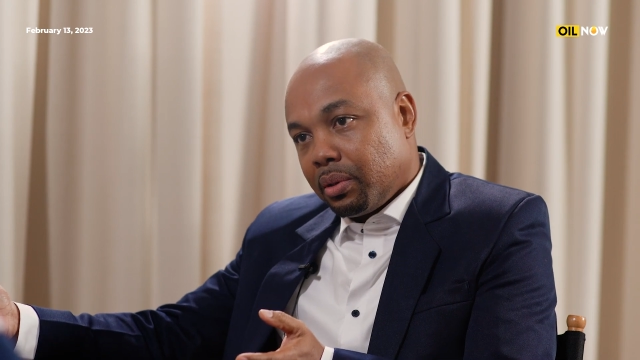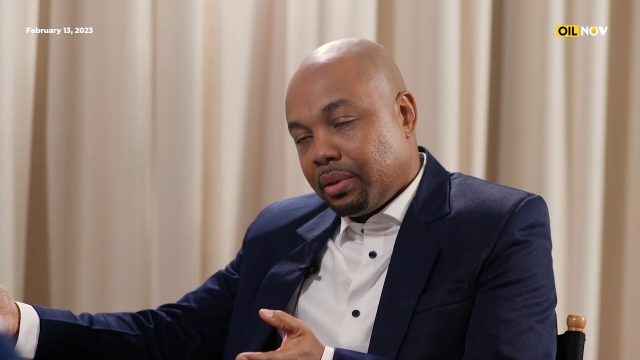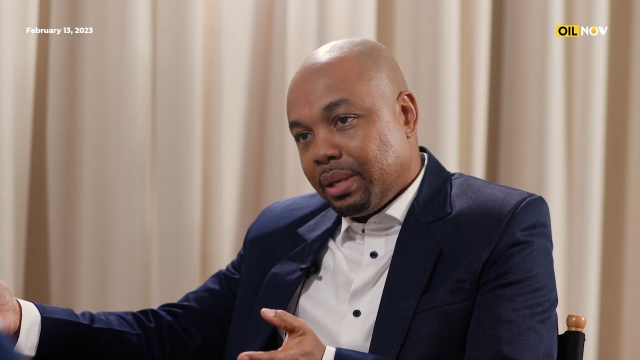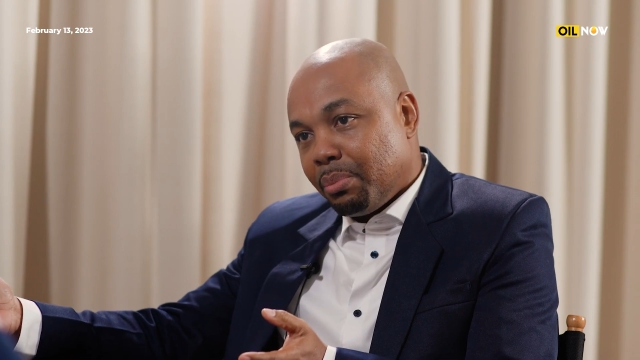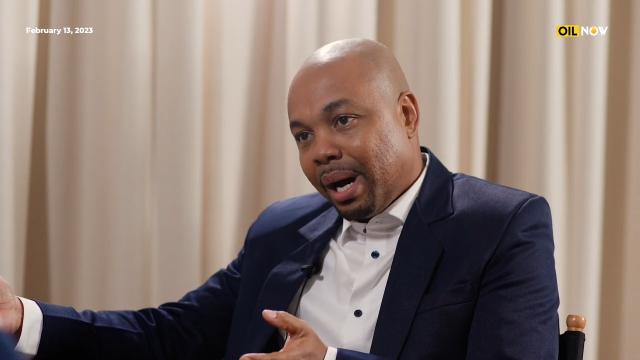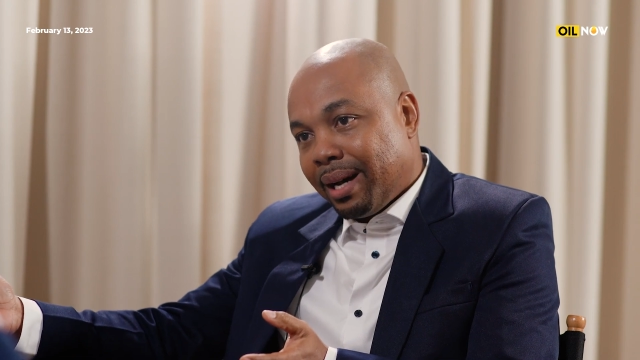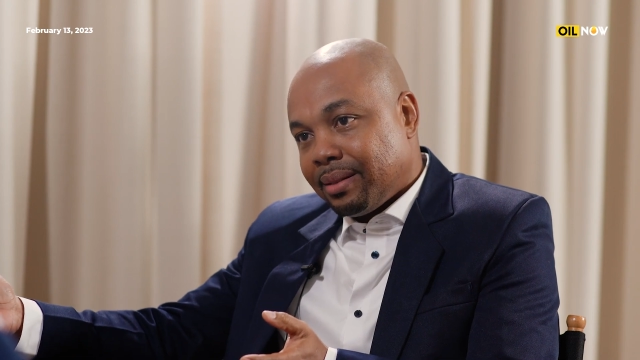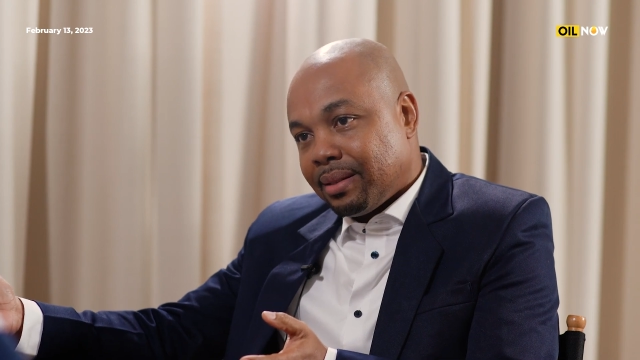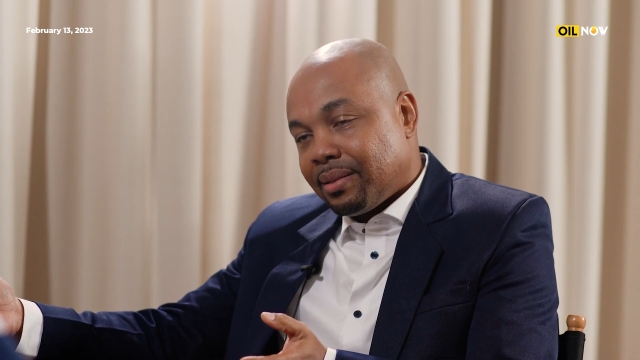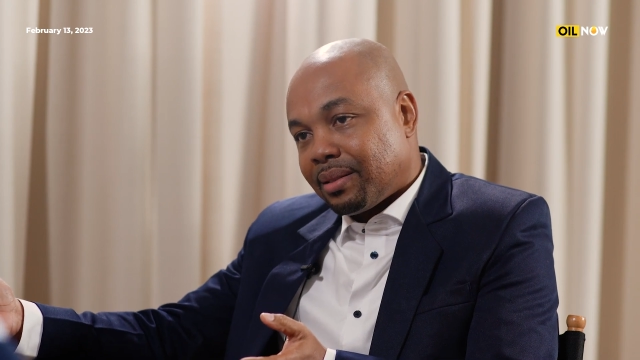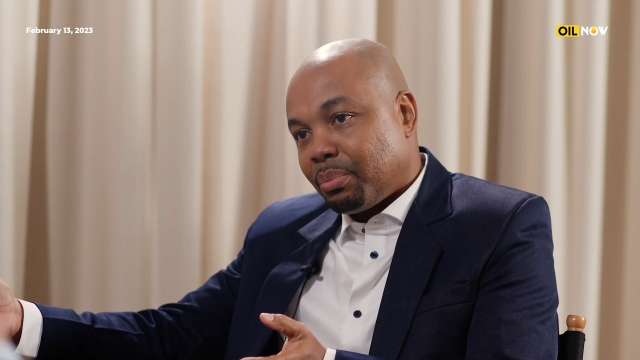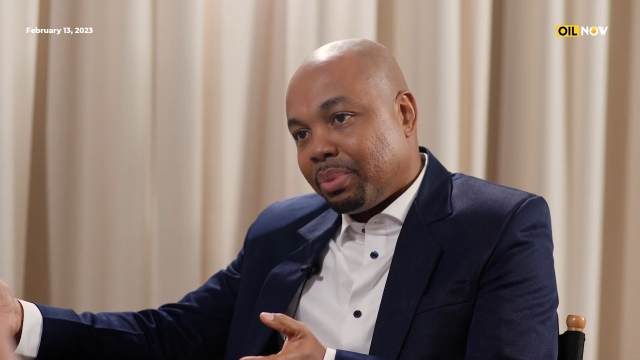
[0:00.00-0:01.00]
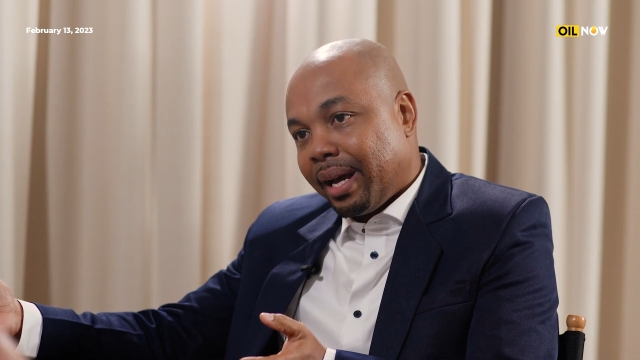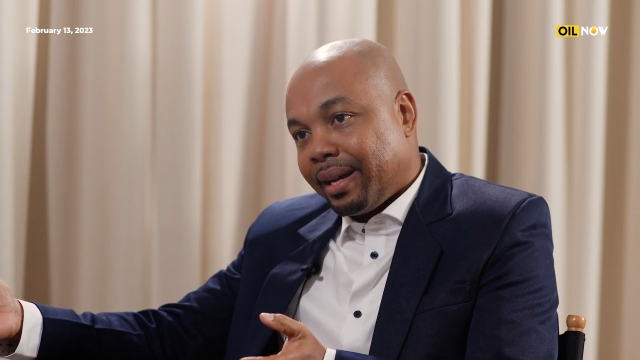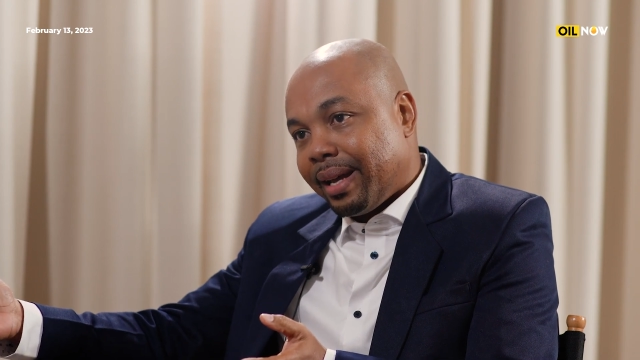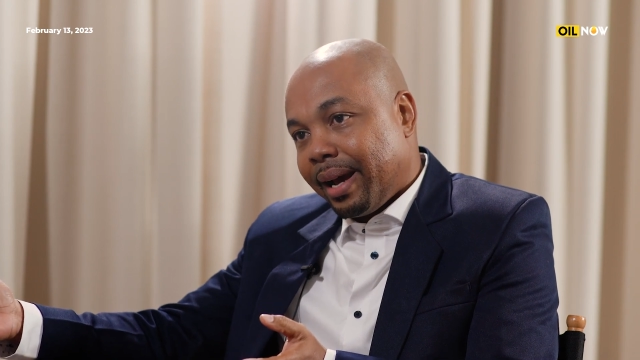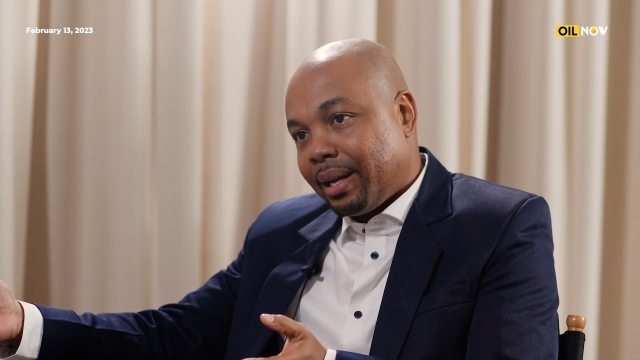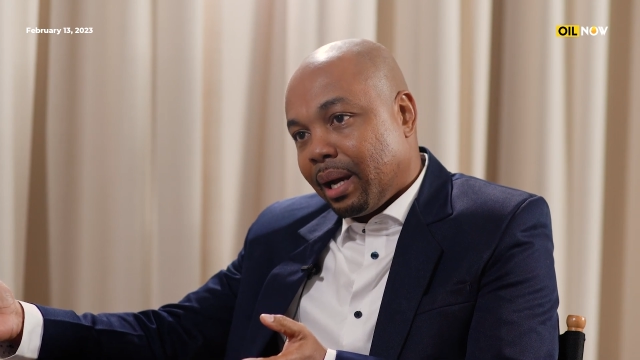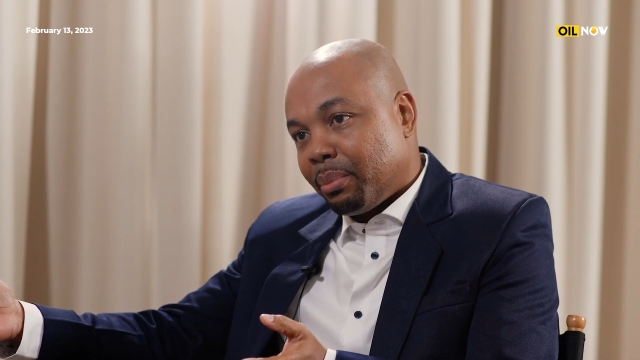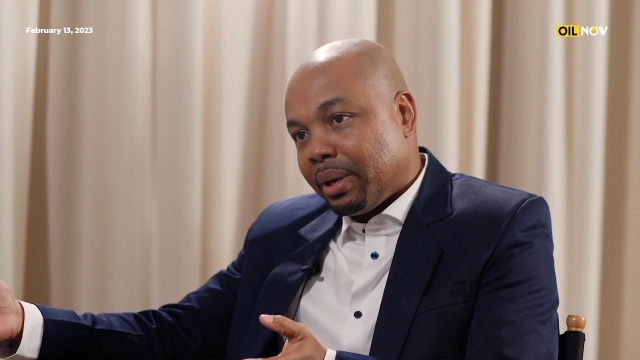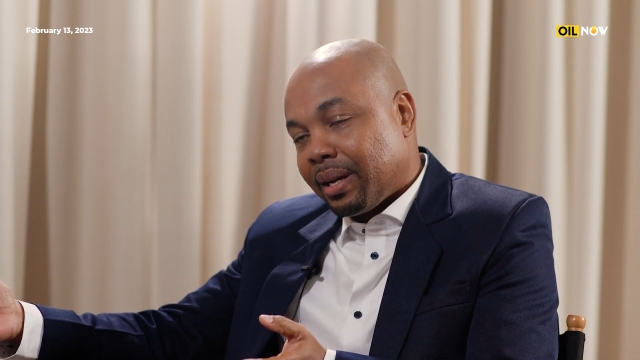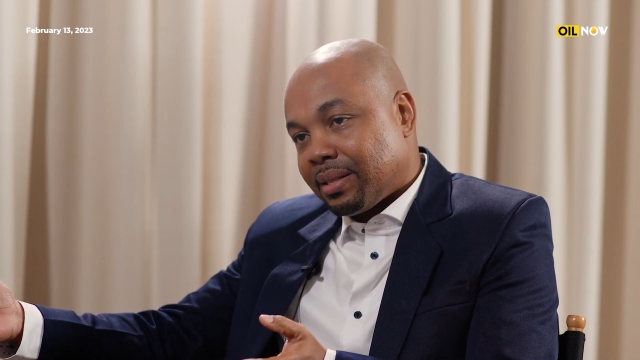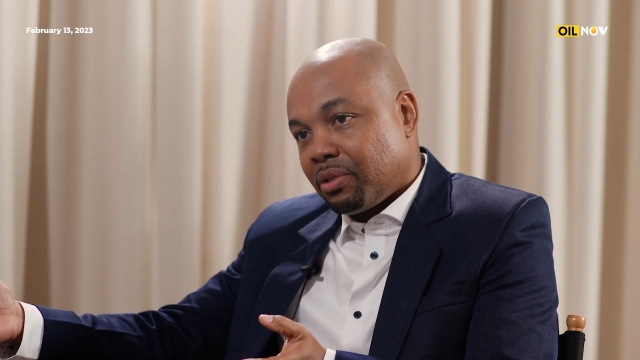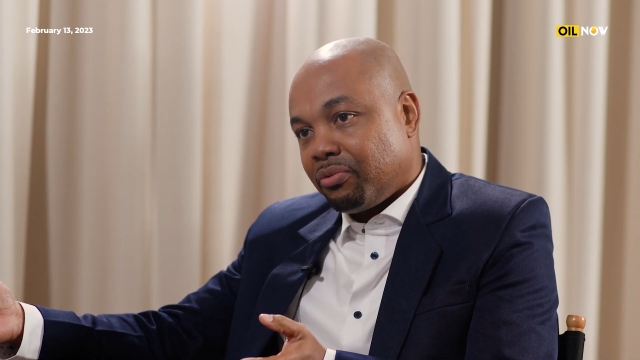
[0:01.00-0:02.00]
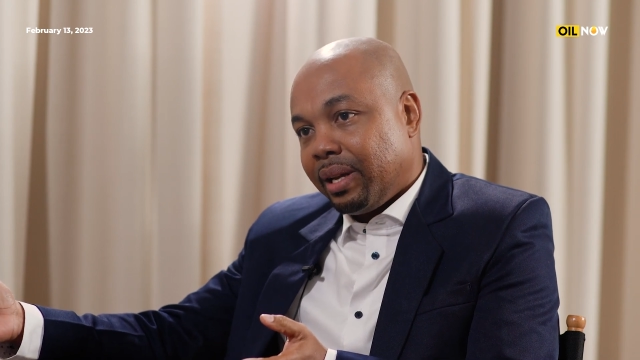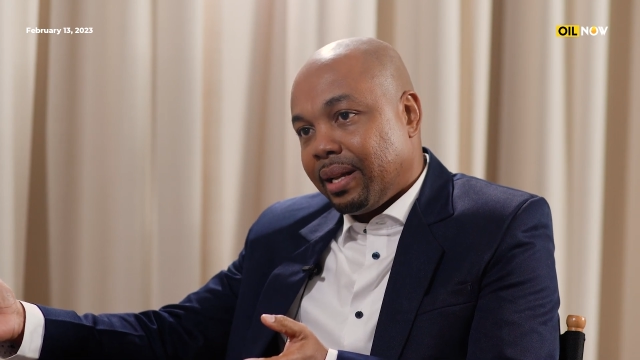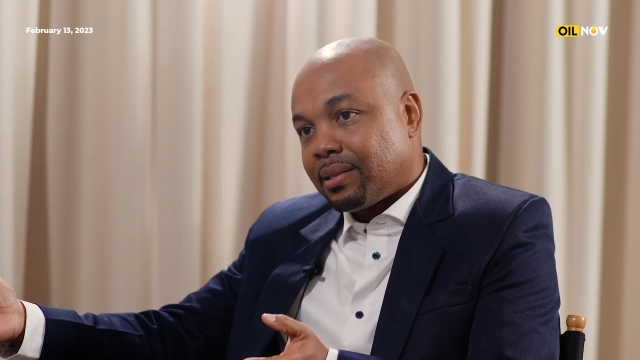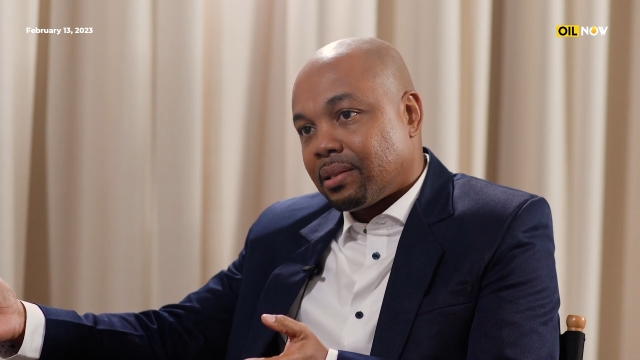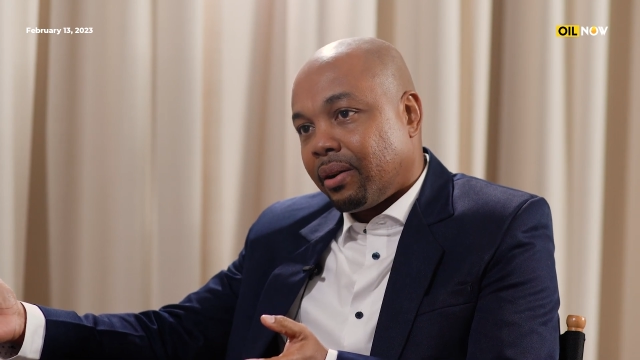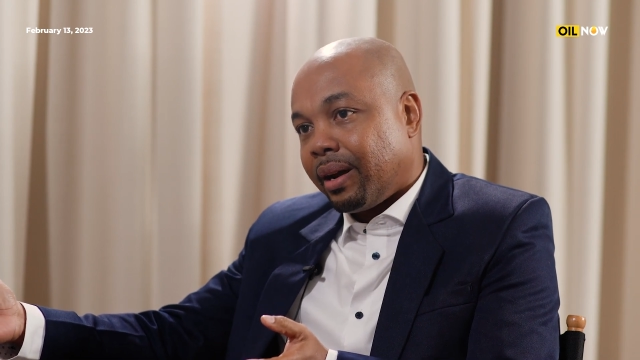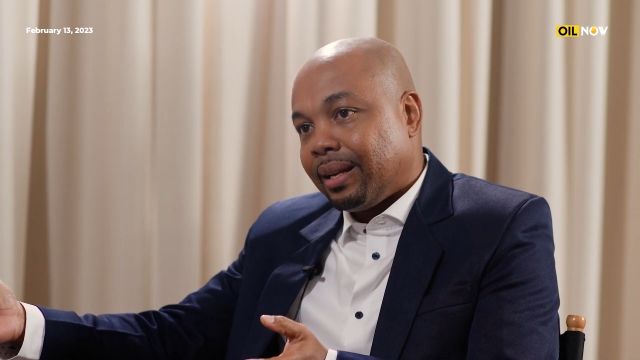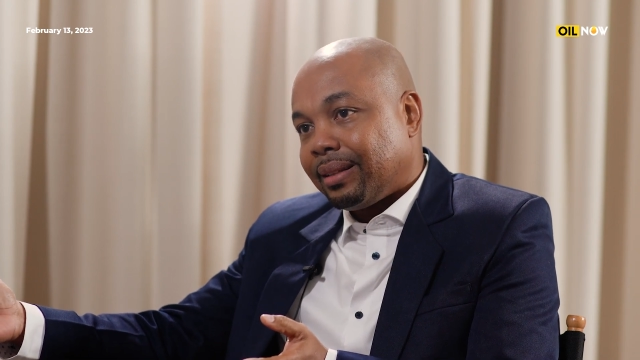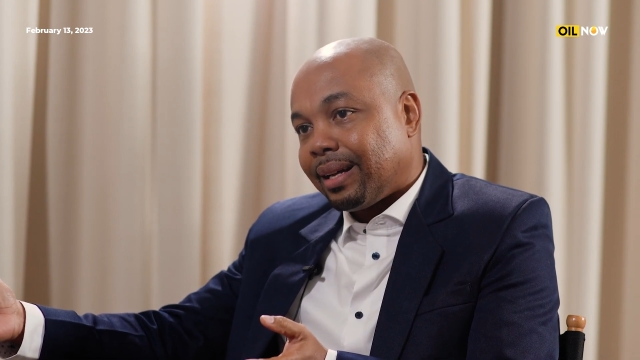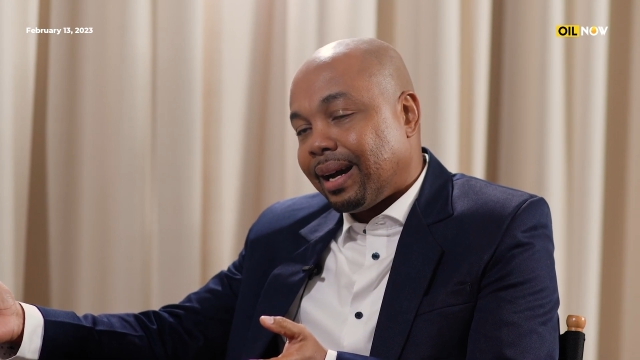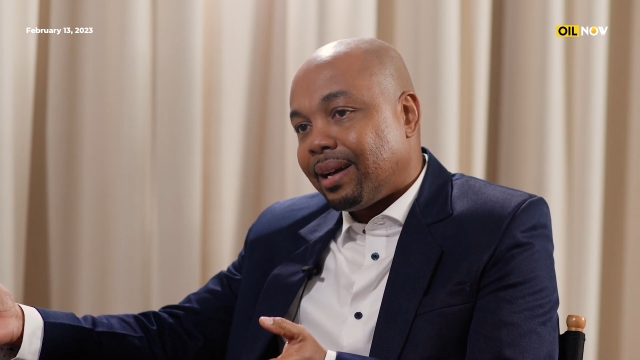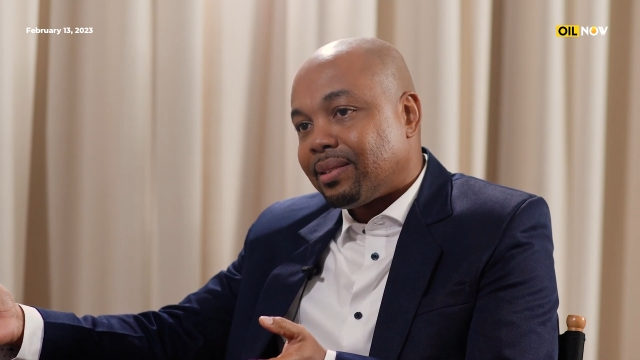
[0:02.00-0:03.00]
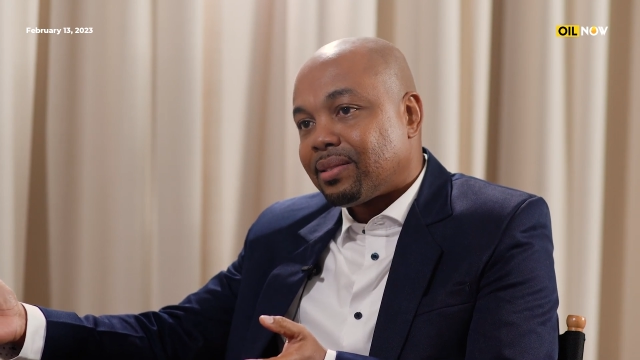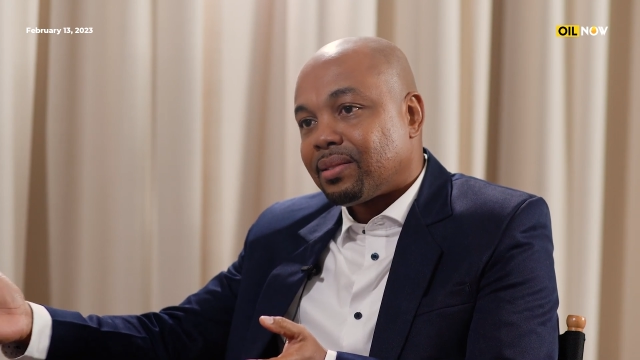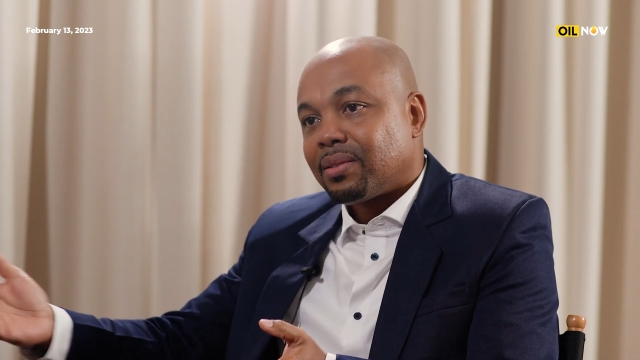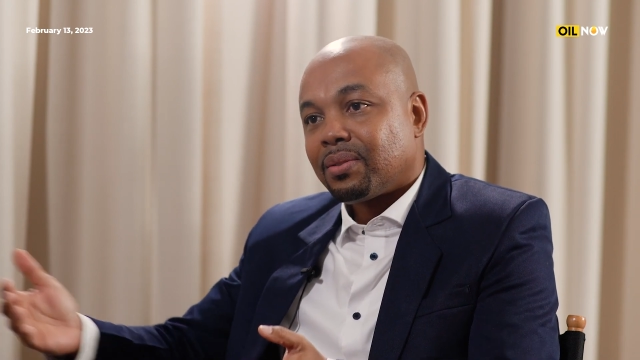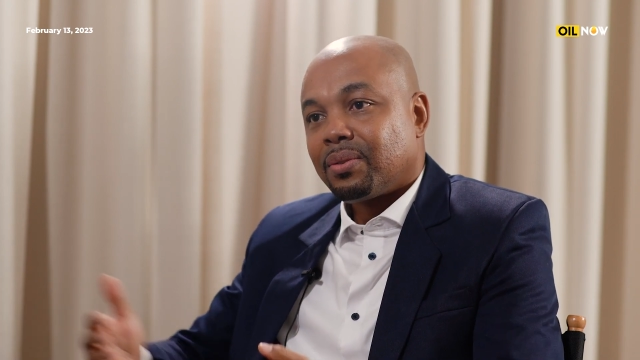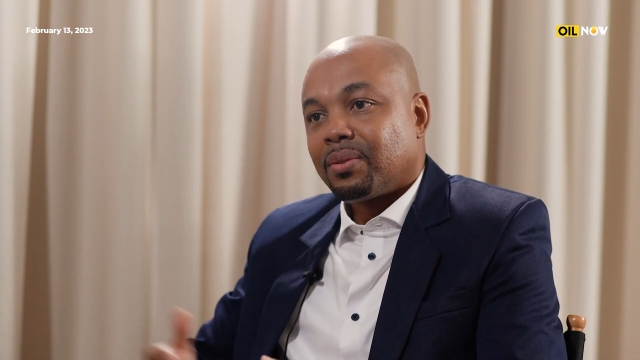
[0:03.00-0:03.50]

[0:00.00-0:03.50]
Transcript: demand and supply dynamic as it relates to oil and gas?